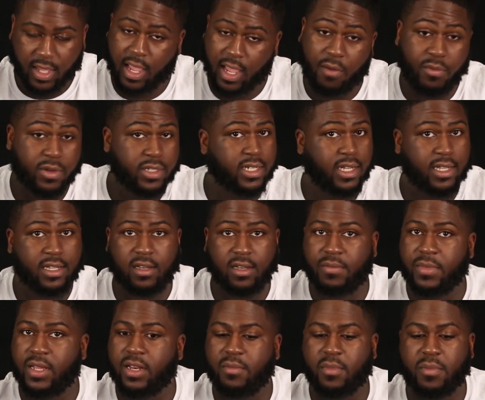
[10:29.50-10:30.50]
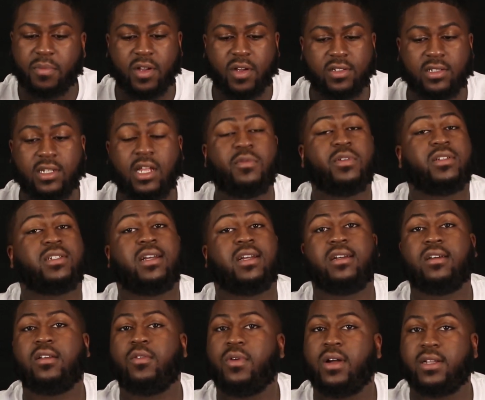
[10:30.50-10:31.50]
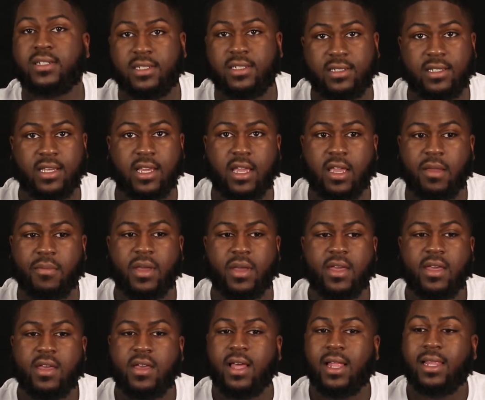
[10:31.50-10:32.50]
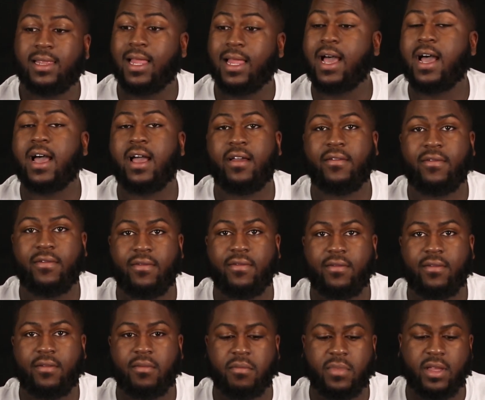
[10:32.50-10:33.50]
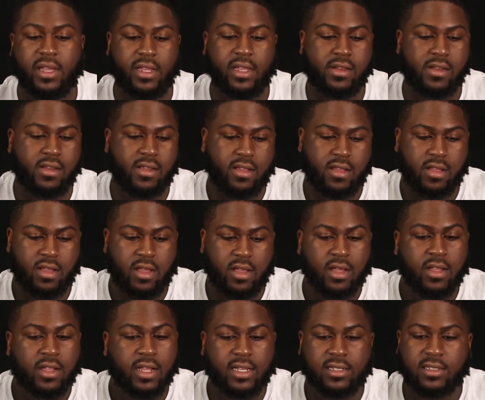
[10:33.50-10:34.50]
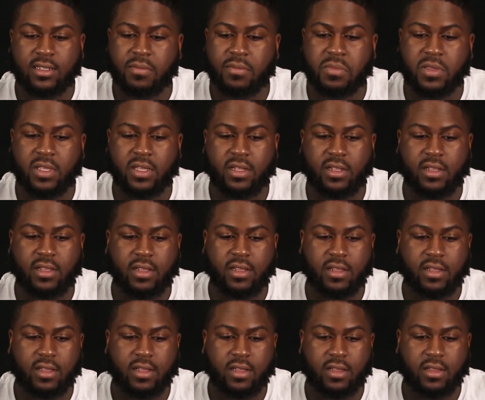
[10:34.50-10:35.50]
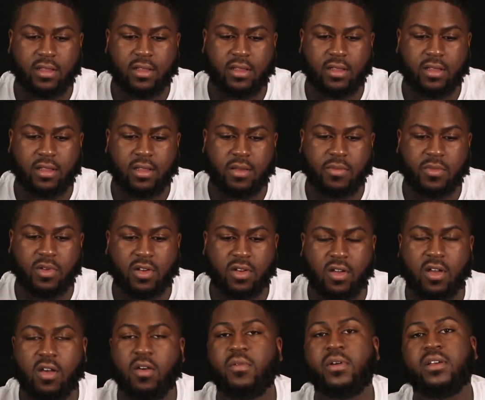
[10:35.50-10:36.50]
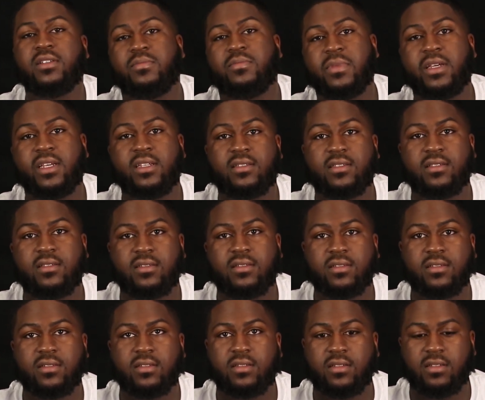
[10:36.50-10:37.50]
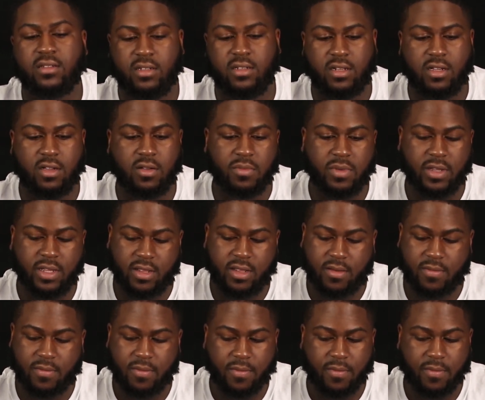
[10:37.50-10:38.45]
I wish I could have met him in person. I wish I could have watched his game live, but that's something I'm gonna always miss, But